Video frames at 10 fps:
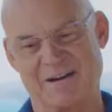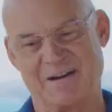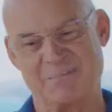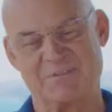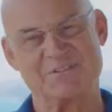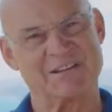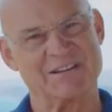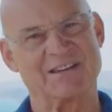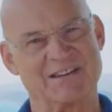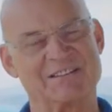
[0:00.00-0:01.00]
I'm
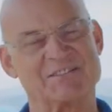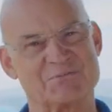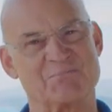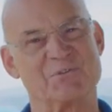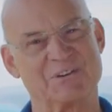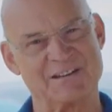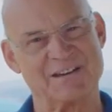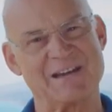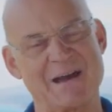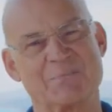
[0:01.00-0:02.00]
particularly disappointed
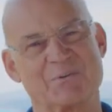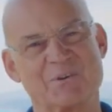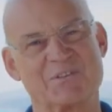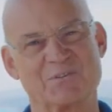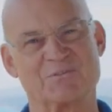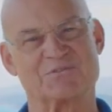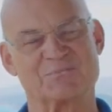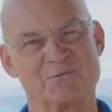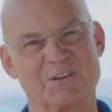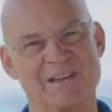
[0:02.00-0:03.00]
I can't be with you this
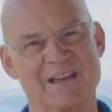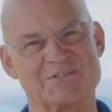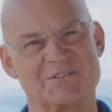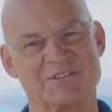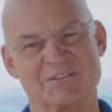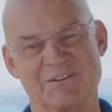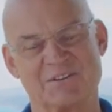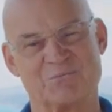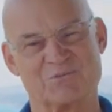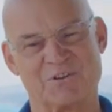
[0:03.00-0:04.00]
morning as a
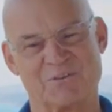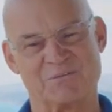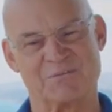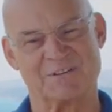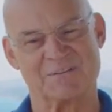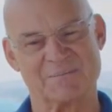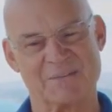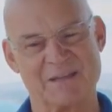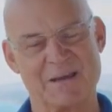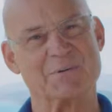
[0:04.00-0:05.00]
result of a
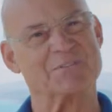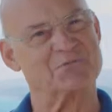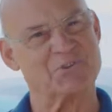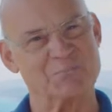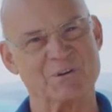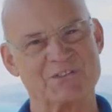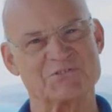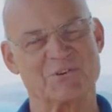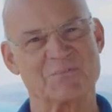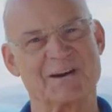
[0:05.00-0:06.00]
bit of
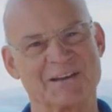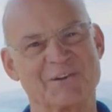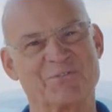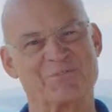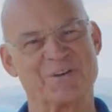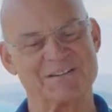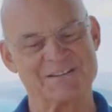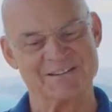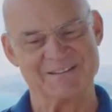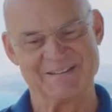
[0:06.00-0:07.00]
turbulence on my health
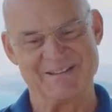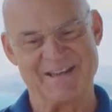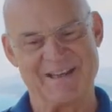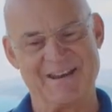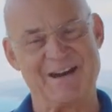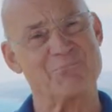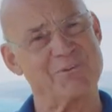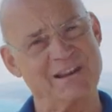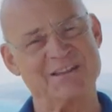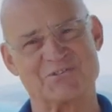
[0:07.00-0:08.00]
front, and I'm
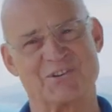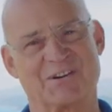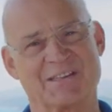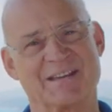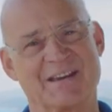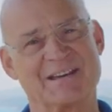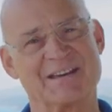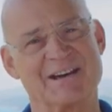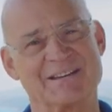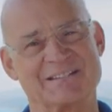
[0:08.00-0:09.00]
really sorry that I
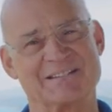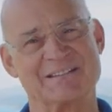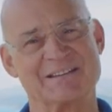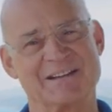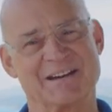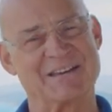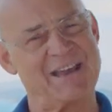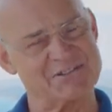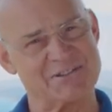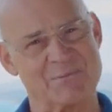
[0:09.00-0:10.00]
can't
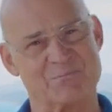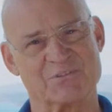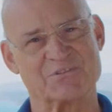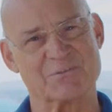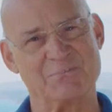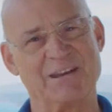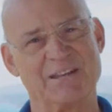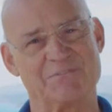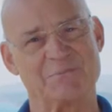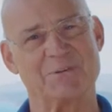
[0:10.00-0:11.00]
catch up with so
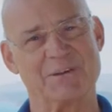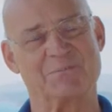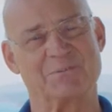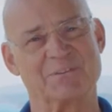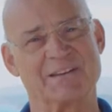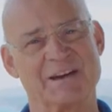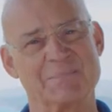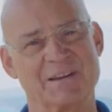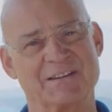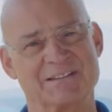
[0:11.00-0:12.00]
many of the people that I
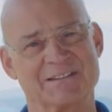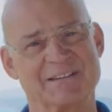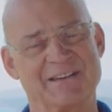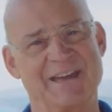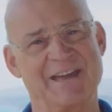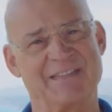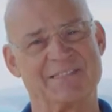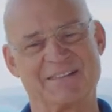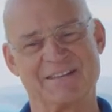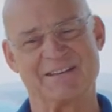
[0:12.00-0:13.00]
met
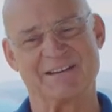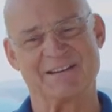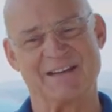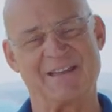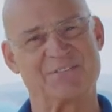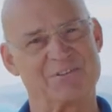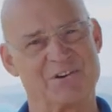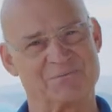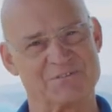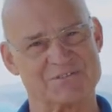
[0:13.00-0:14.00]
at the
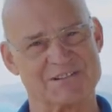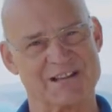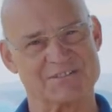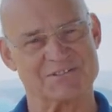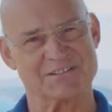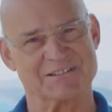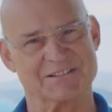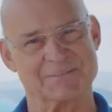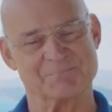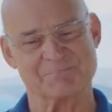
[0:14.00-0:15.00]
conference last year.